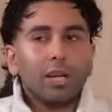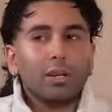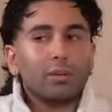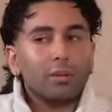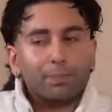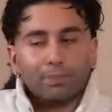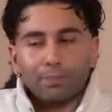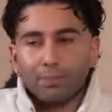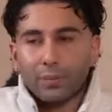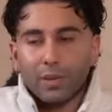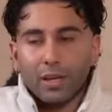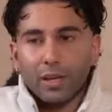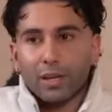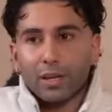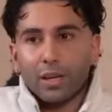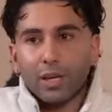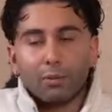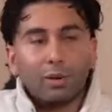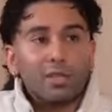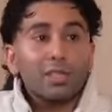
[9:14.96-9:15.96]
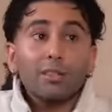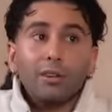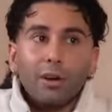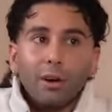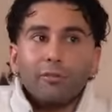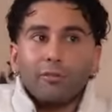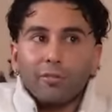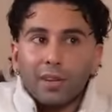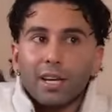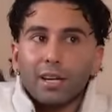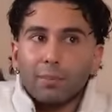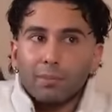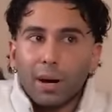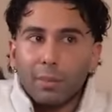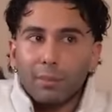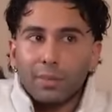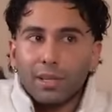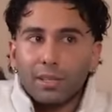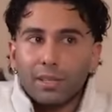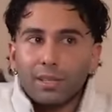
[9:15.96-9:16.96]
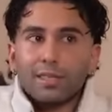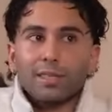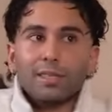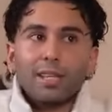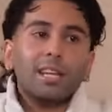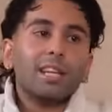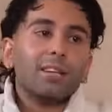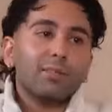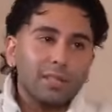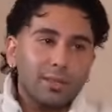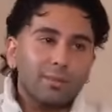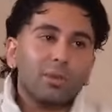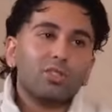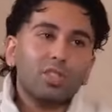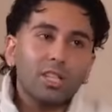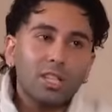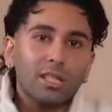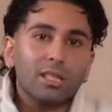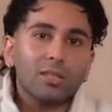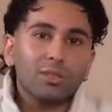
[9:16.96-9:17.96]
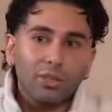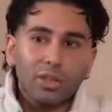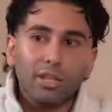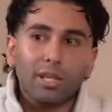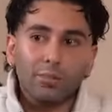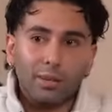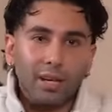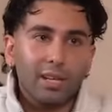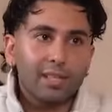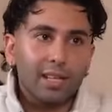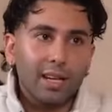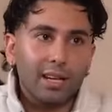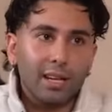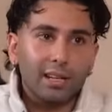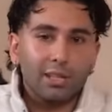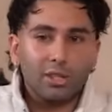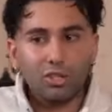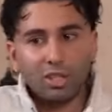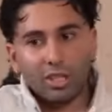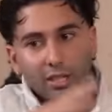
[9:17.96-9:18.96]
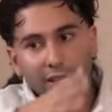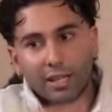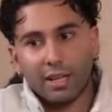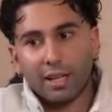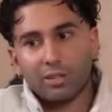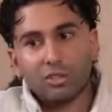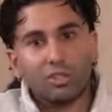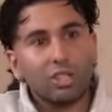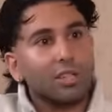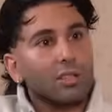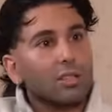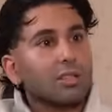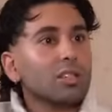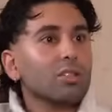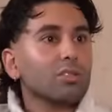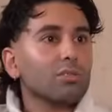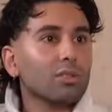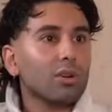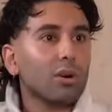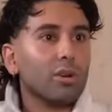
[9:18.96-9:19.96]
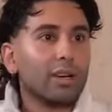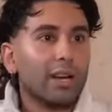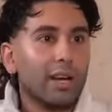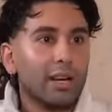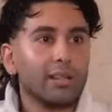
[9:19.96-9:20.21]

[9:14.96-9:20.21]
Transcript: It it wasn't a fake bubbliness anyways right. but she really brings that energy and the energy continues all